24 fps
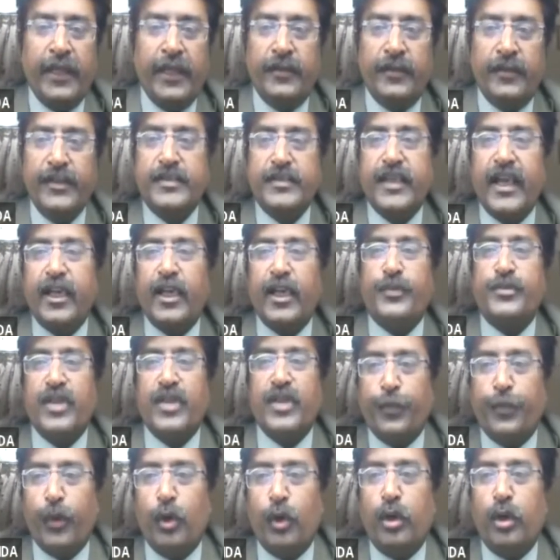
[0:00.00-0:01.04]
this kind of
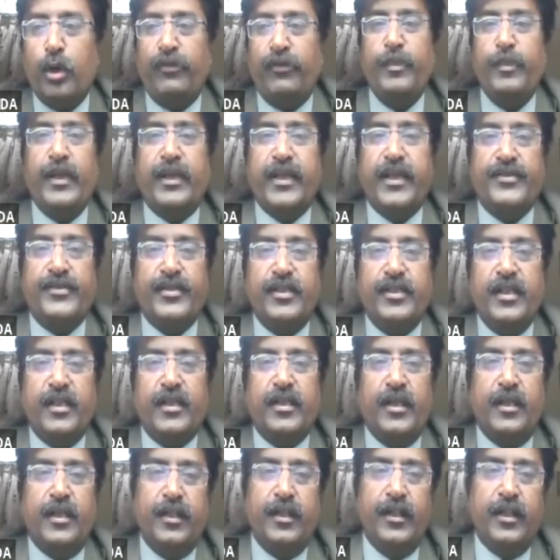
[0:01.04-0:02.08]
support will be considered
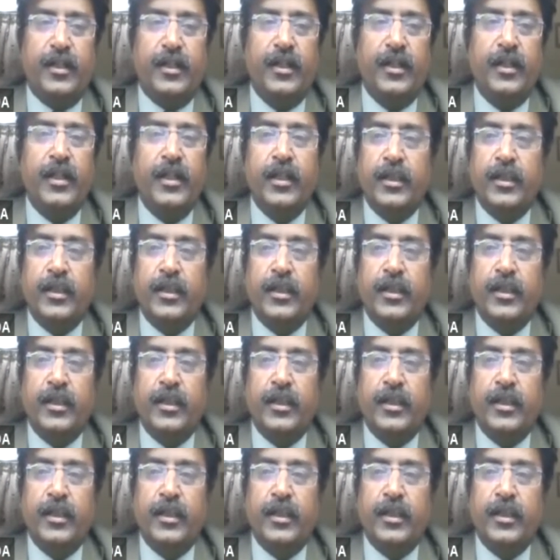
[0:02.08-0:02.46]
under